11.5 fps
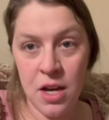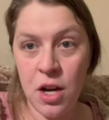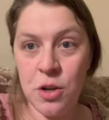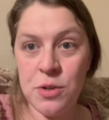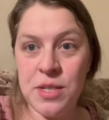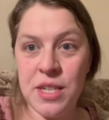
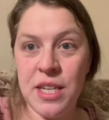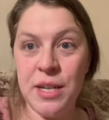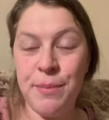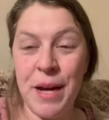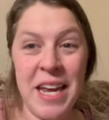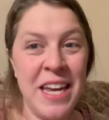hosted
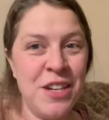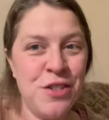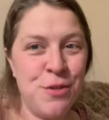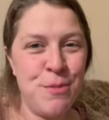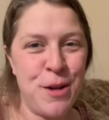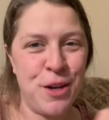by Ange
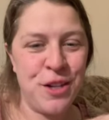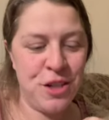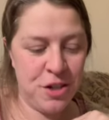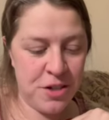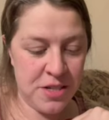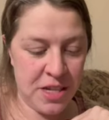from Yarn &
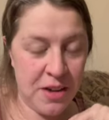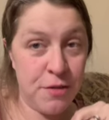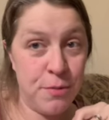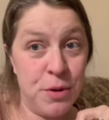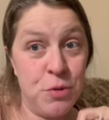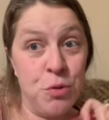Yarns.
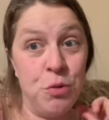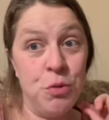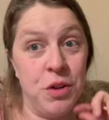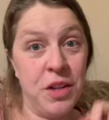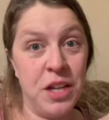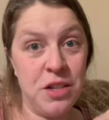I've been
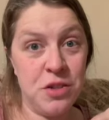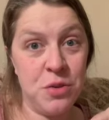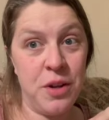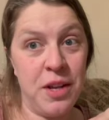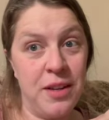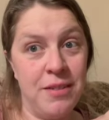really
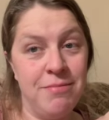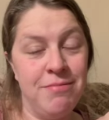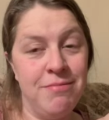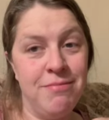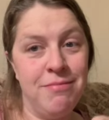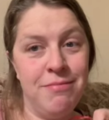enjoying
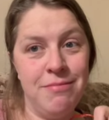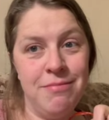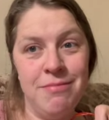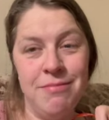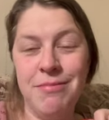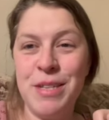
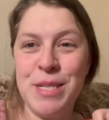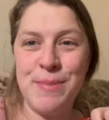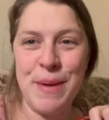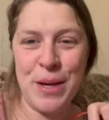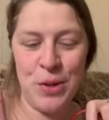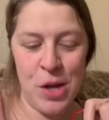this
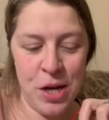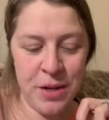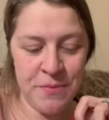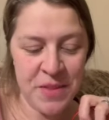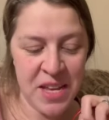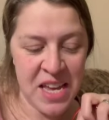make along.
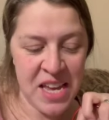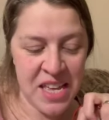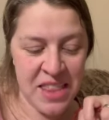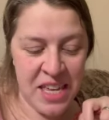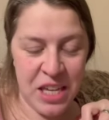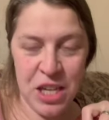
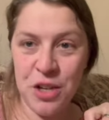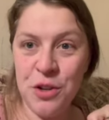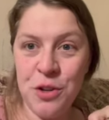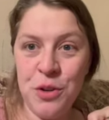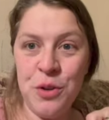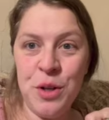Thank
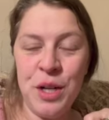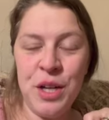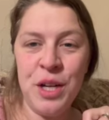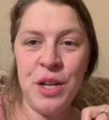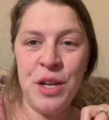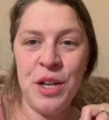you
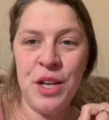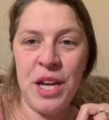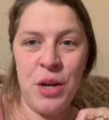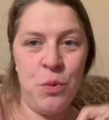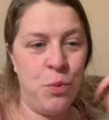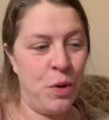
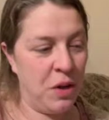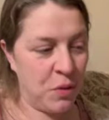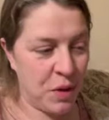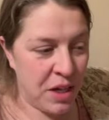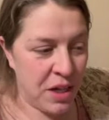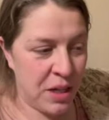and
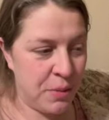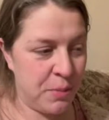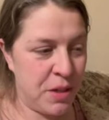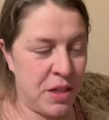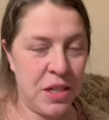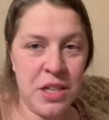
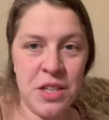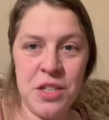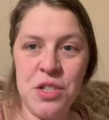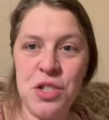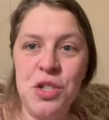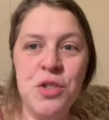welcome
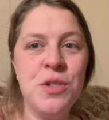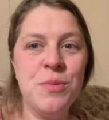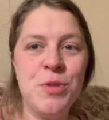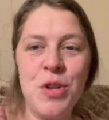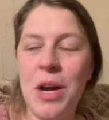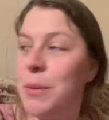to new
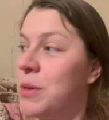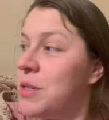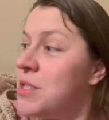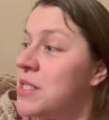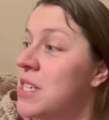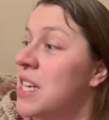
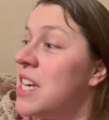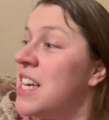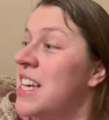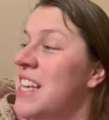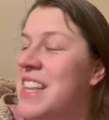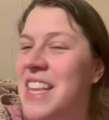subscribers.
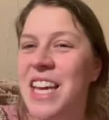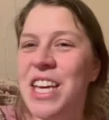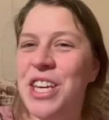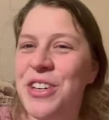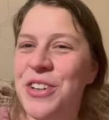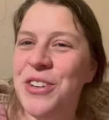Thank
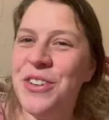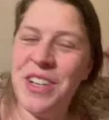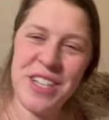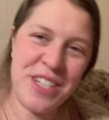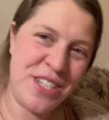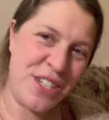you
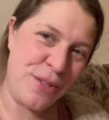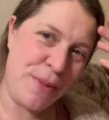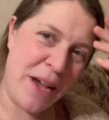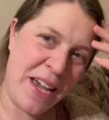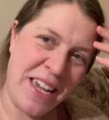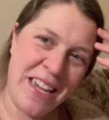to
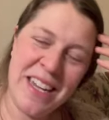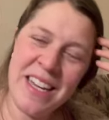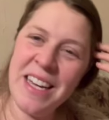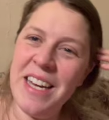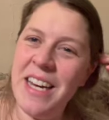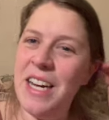my
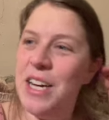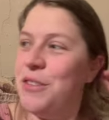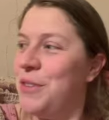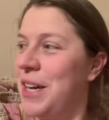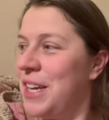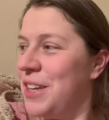
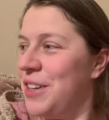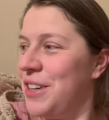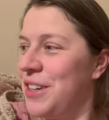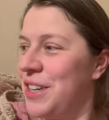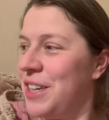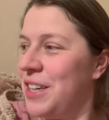
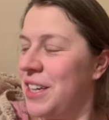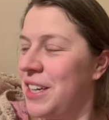regular